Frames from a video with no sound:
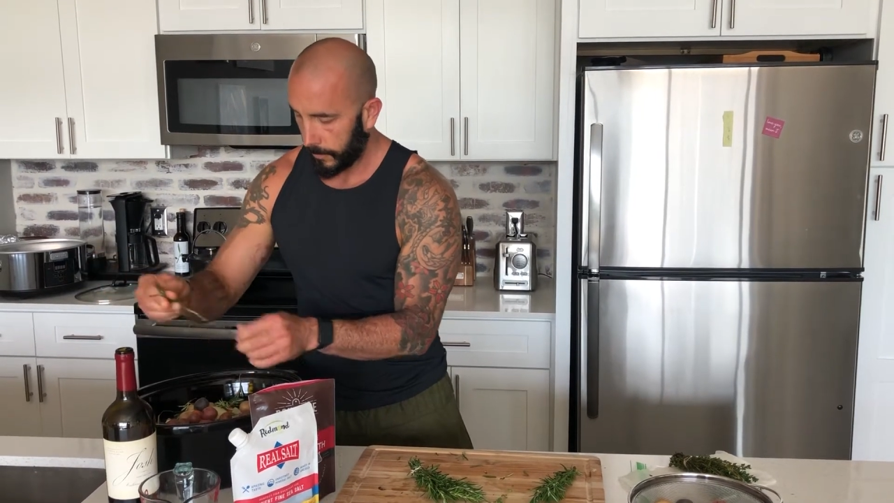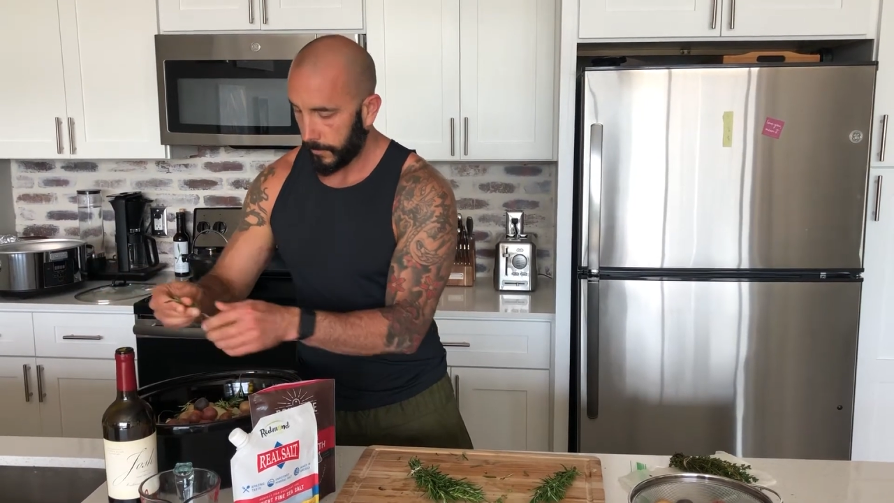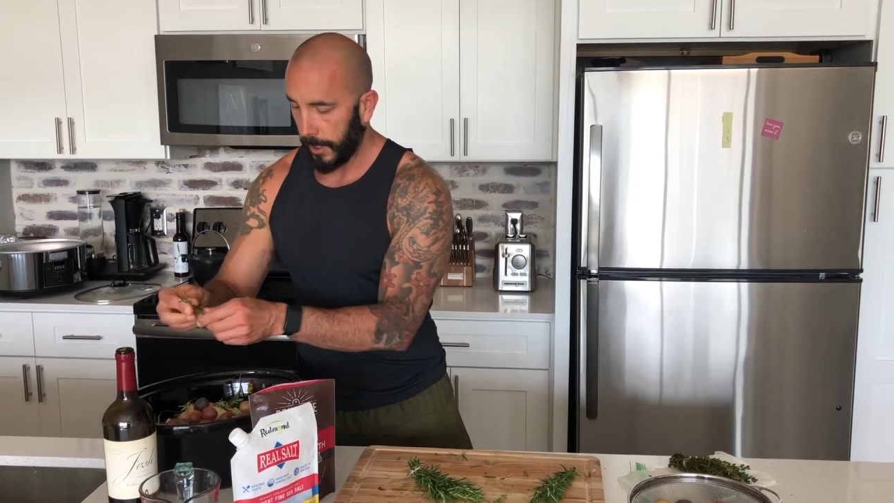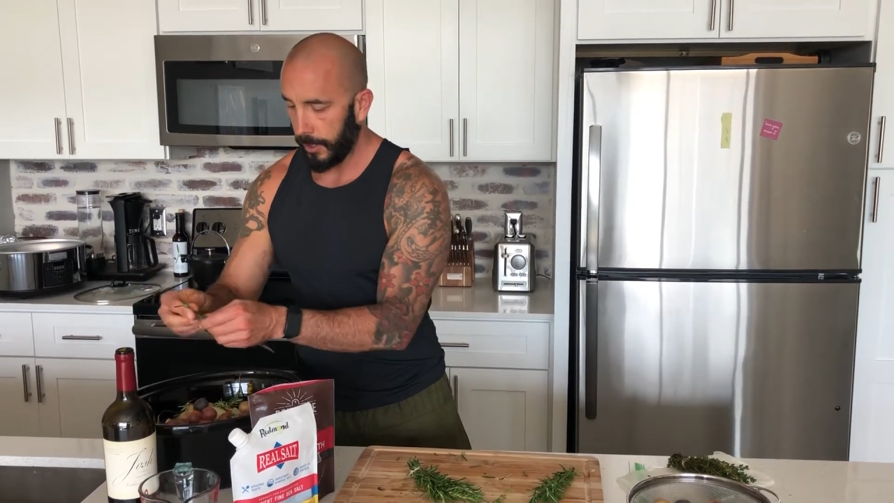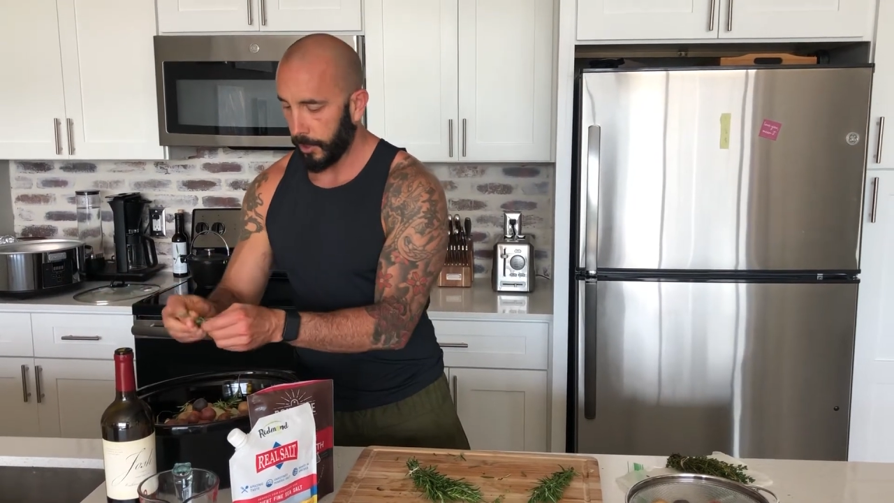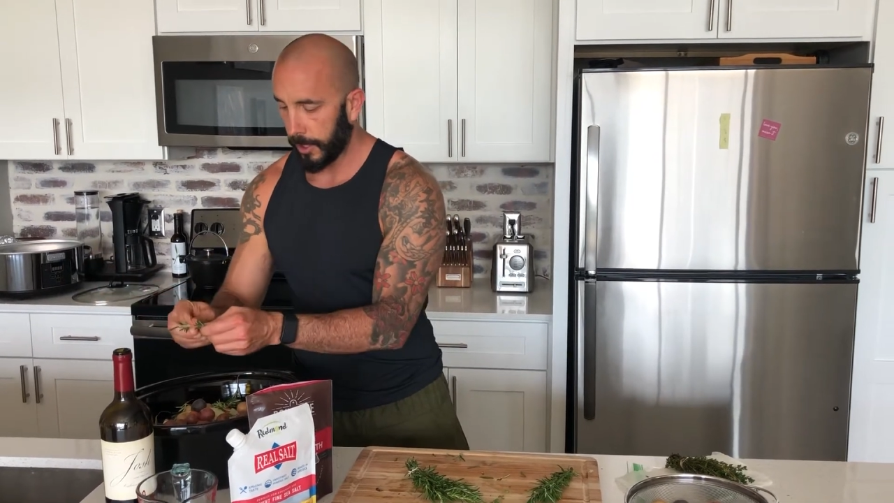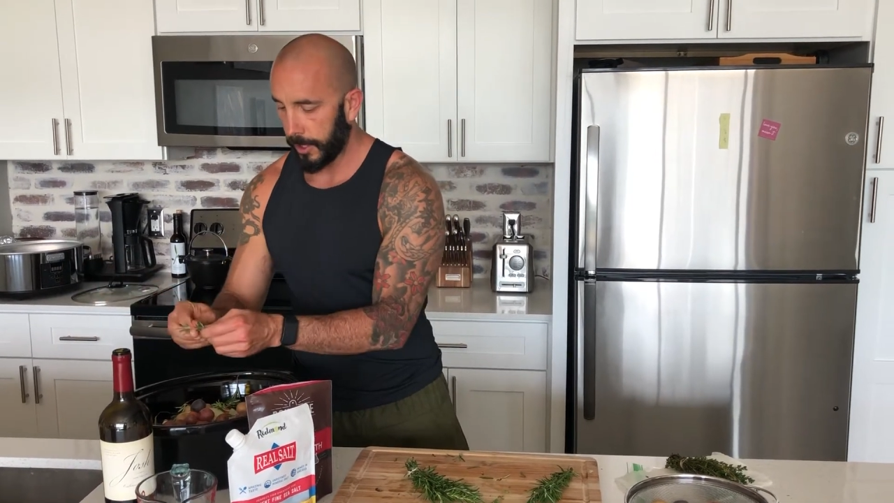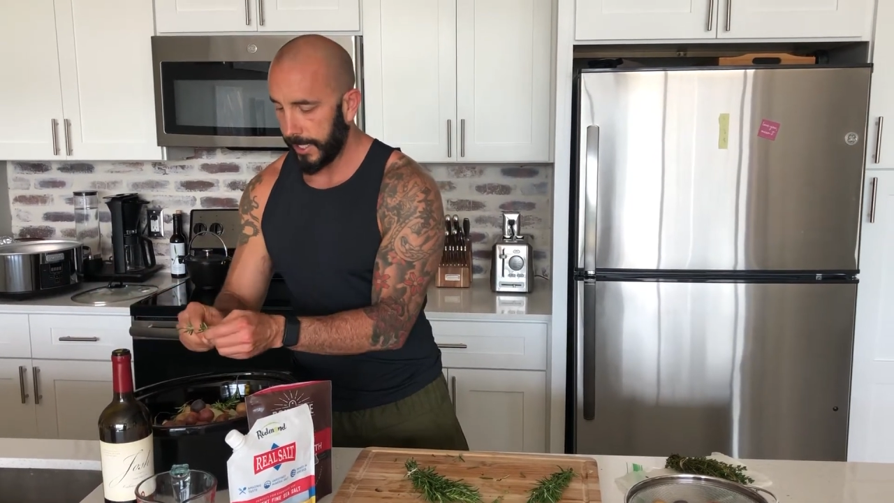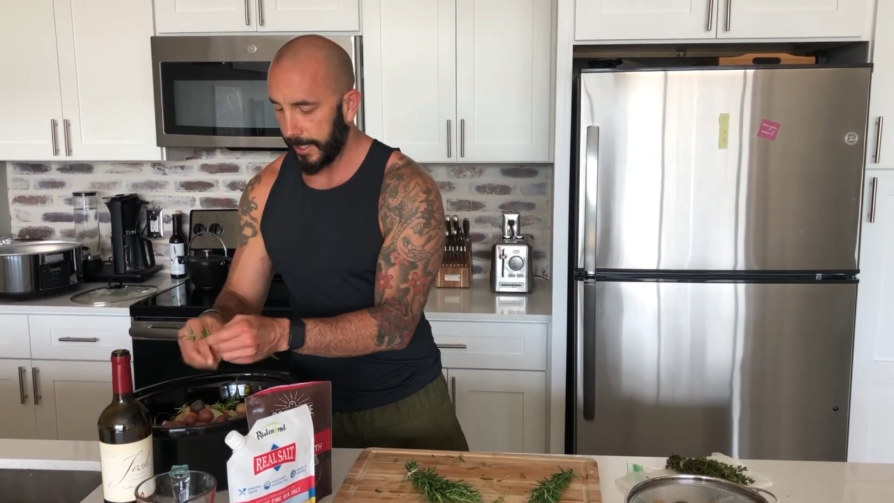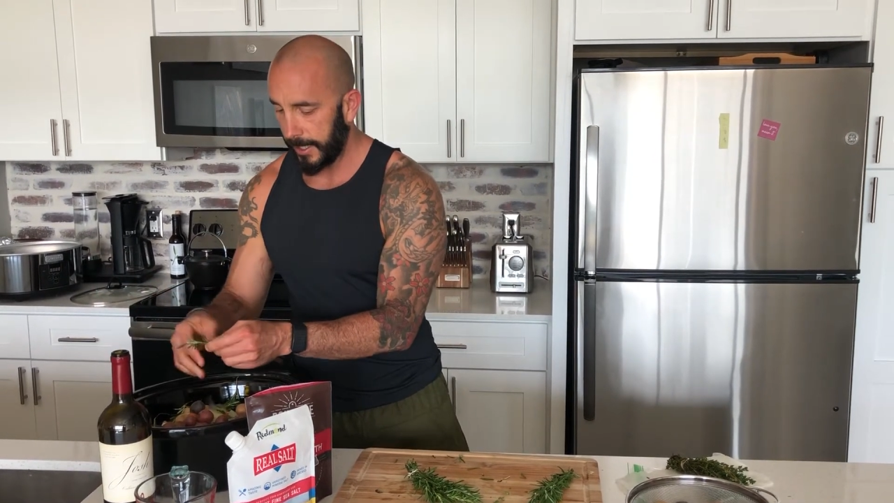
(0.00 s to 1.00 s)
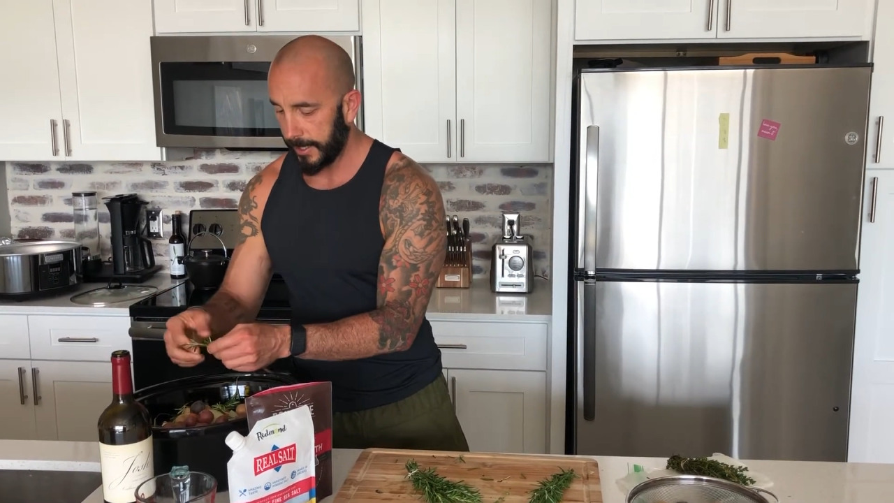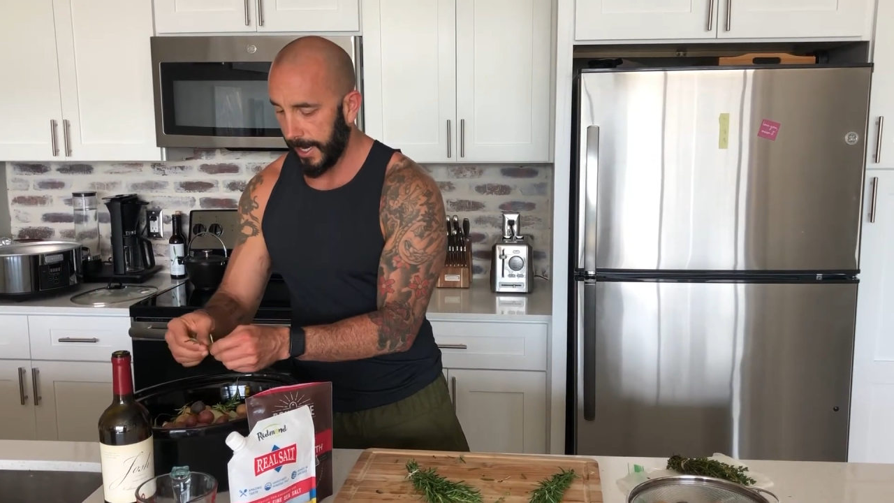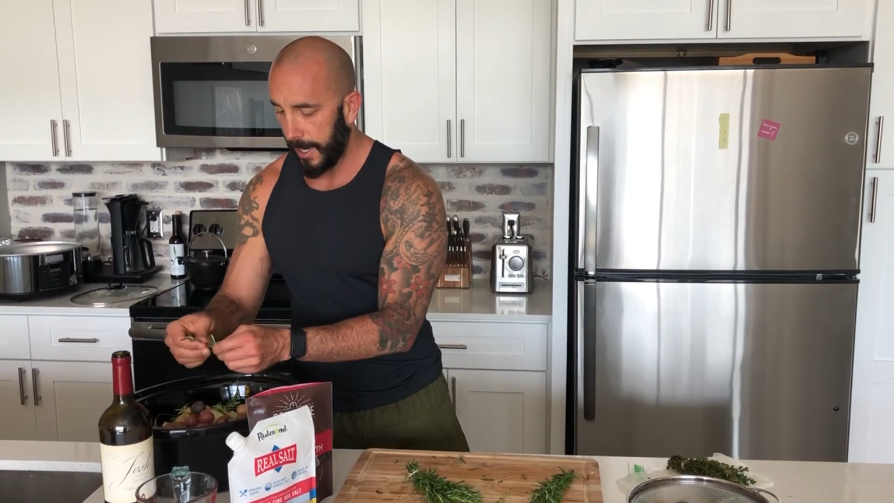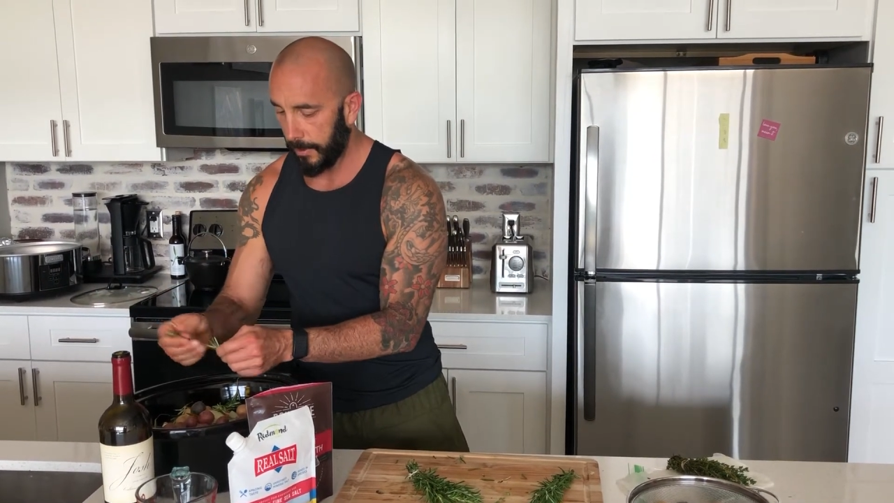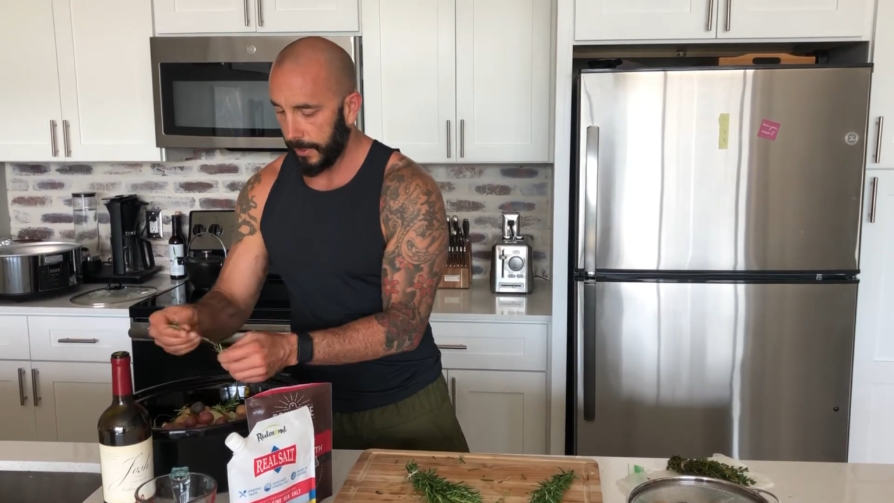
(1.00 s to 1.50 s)
And you're gonna take this
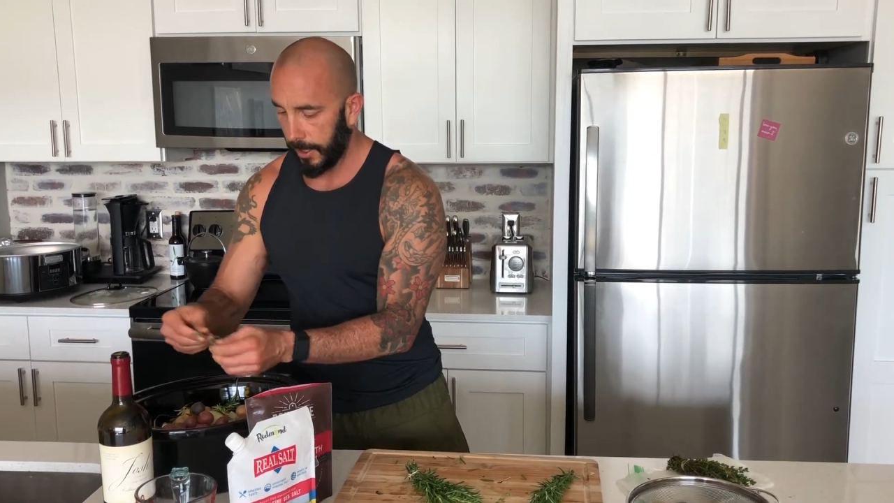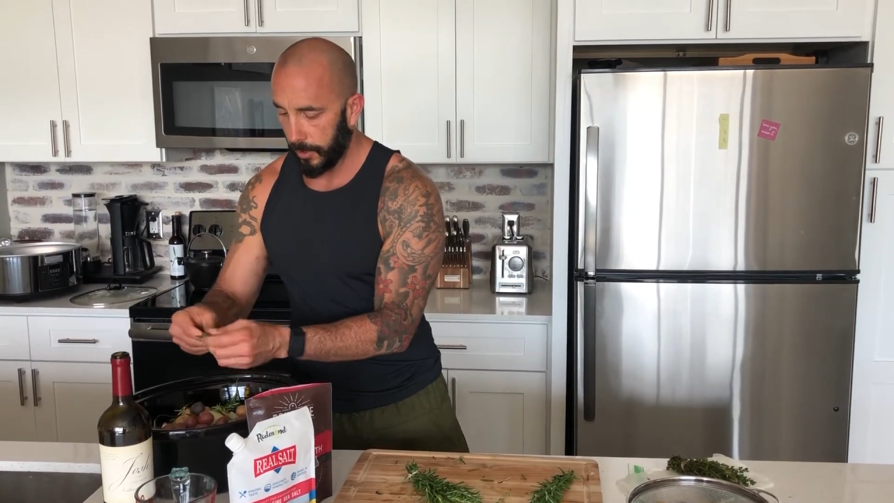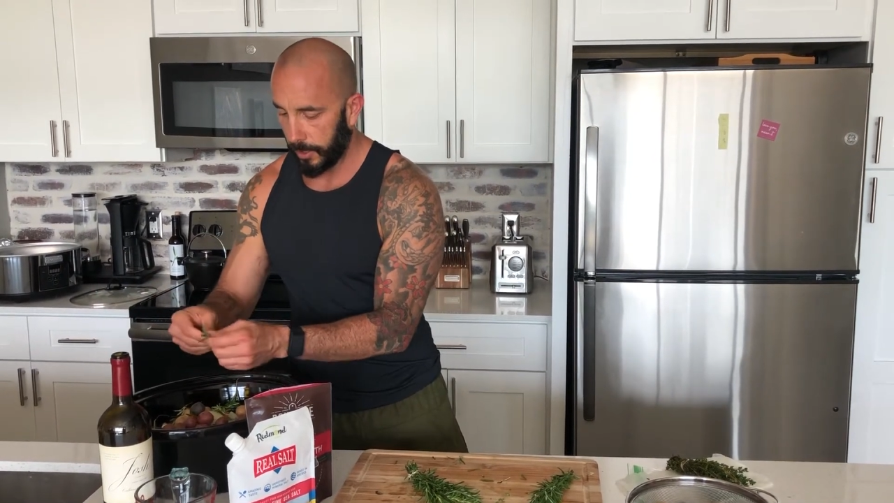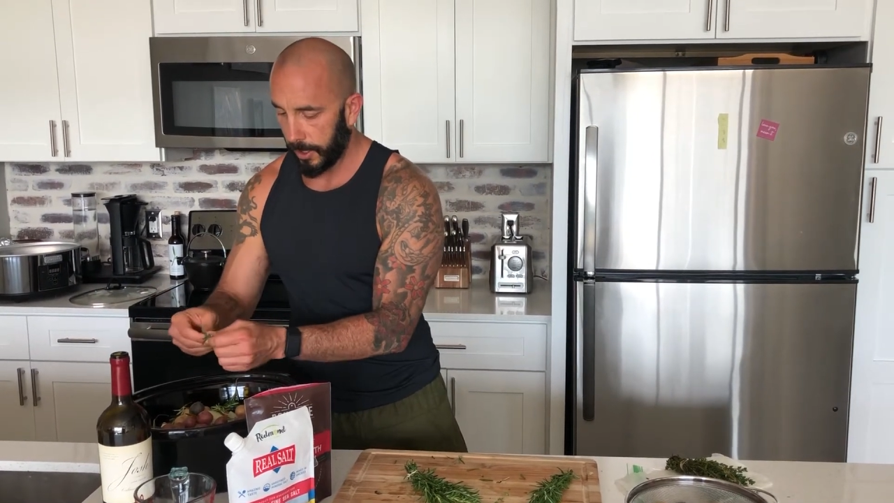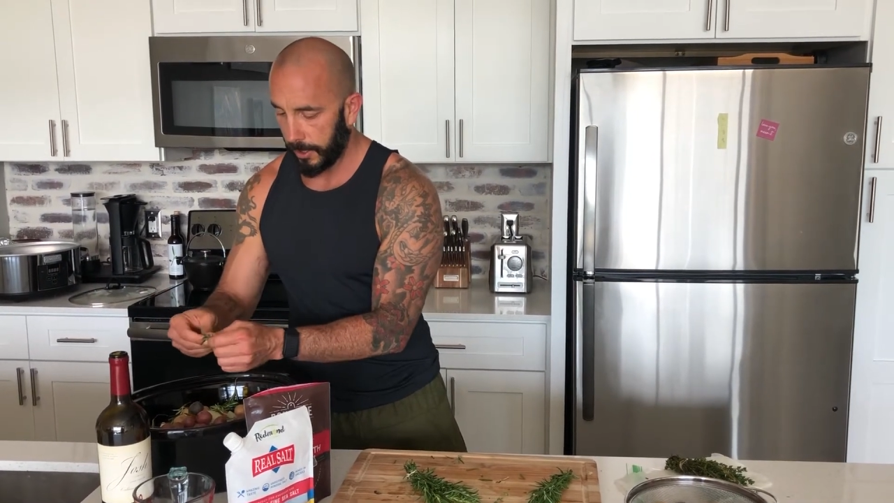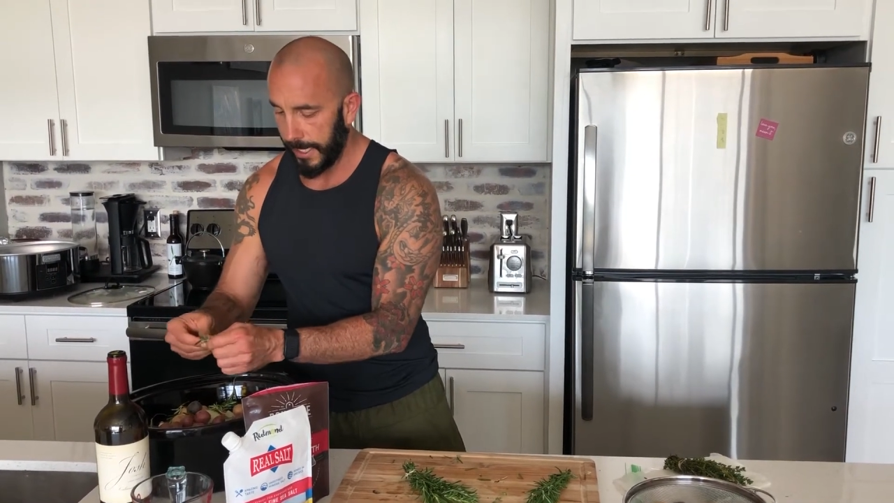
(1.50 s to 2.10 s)
out and it'll cook